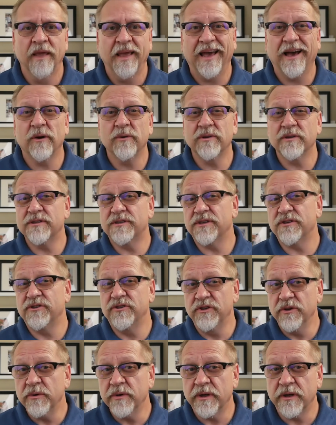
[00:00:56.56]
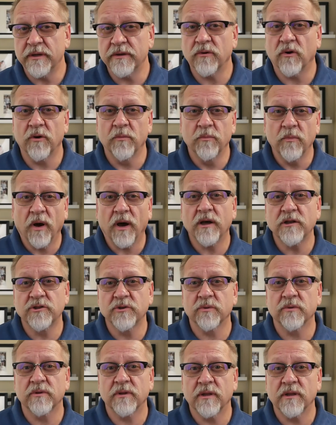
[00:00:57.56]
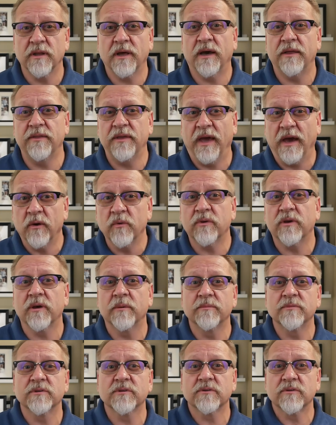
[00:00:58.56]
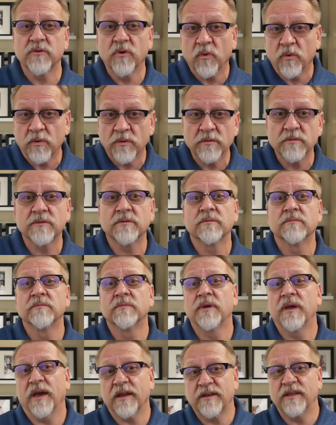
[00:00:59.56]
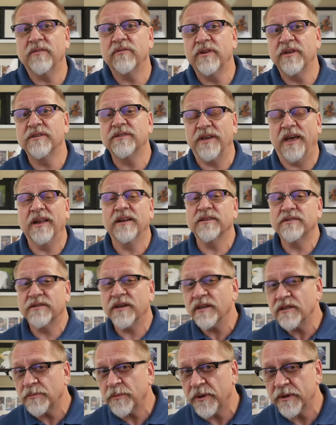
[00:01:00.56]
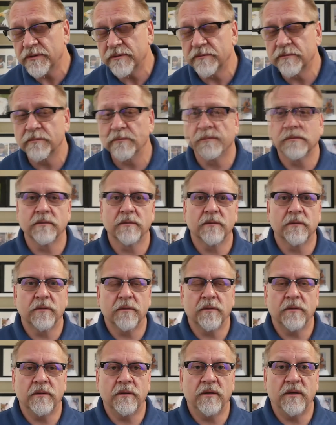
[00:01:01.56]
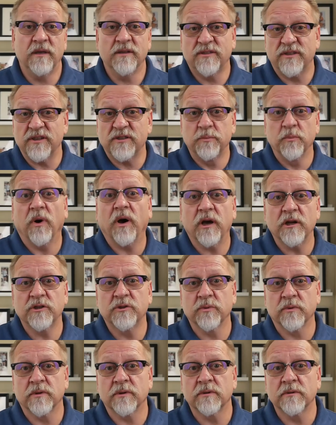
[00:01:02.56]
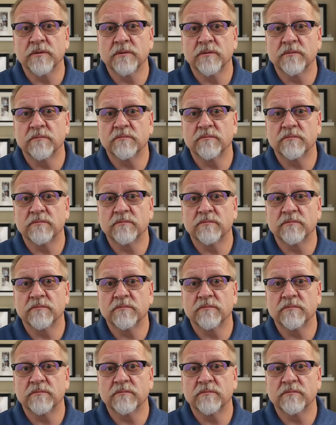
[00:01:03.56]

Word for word: How does this unit or module align the outcomes, goals, activities, and assessment? Is this module